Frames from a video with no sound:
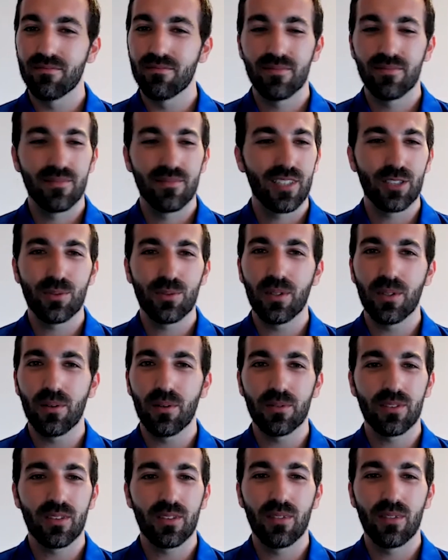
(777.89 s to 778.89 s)
That's really
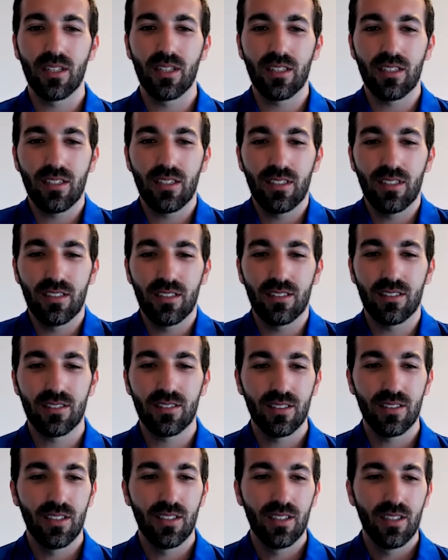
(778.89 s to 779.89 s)
awesome. Like, it's
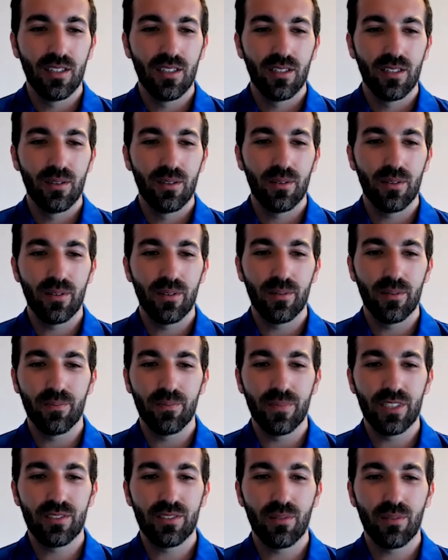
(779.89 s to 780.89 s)

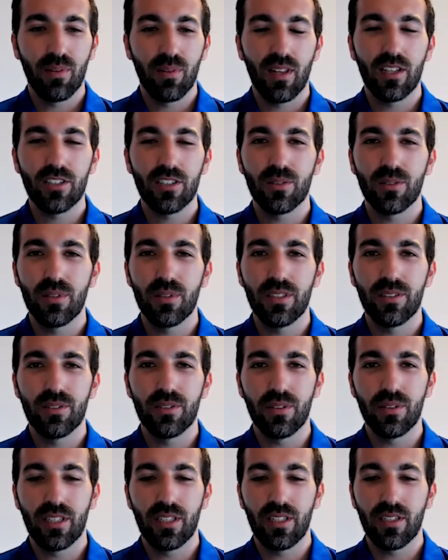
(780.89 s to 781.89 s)
a pleasure really
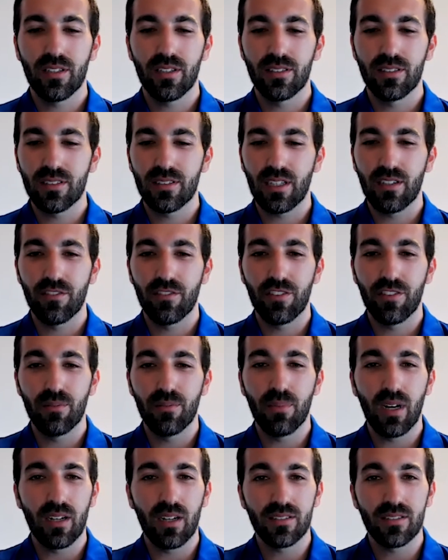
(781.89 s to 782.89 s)
to hear this kind of
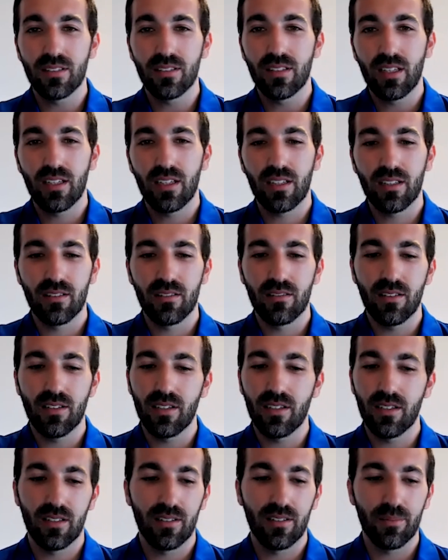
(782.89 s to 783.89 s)
feedbacks again,
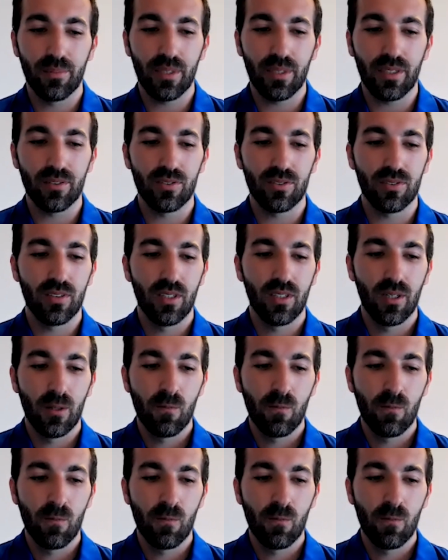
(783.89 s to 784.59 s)
because